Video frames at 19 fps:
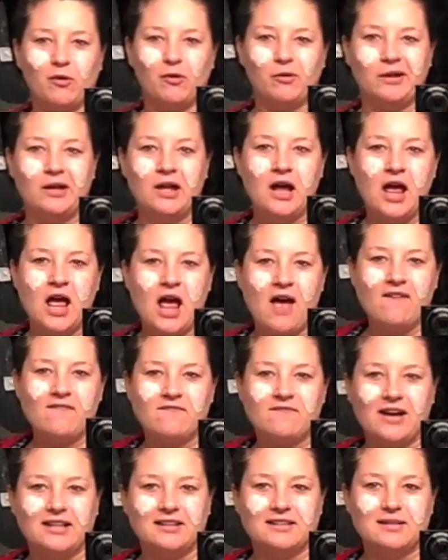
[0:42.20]
the whole
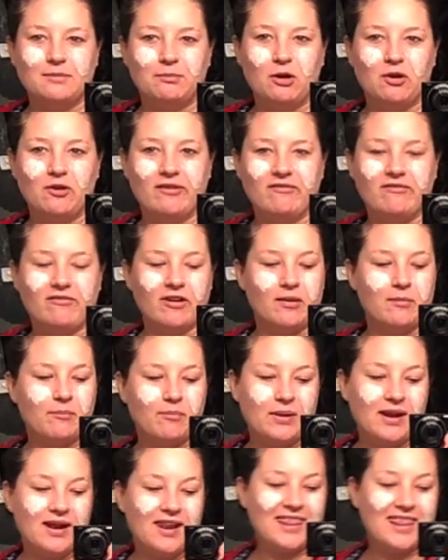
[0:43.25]
fancy vlogging
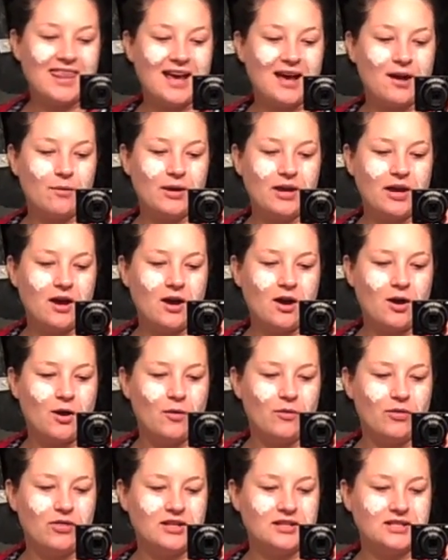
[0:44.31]
front, but there we
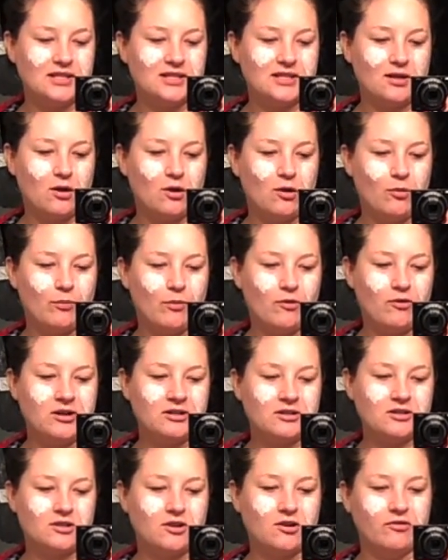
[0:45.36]
go. This is the whole
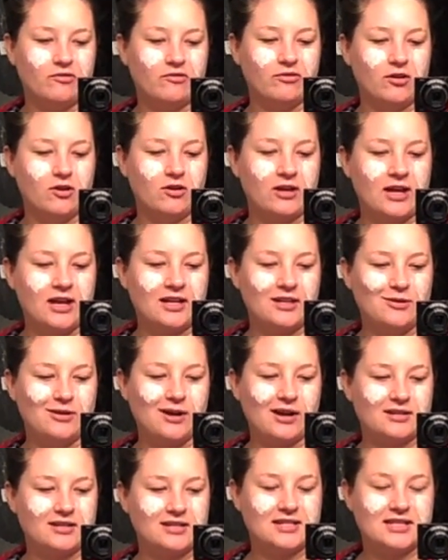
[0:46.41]
point of vlogging. You
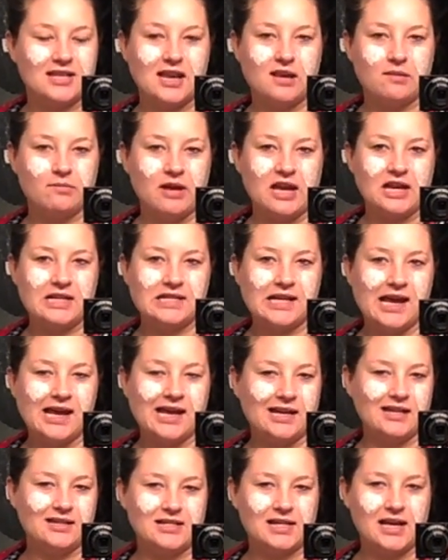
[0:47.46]
get to see me
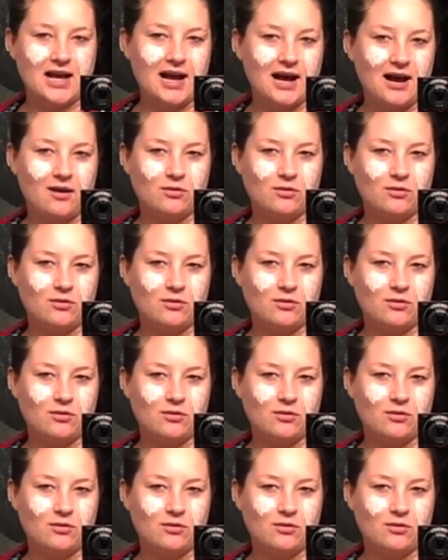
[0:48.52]
day in, day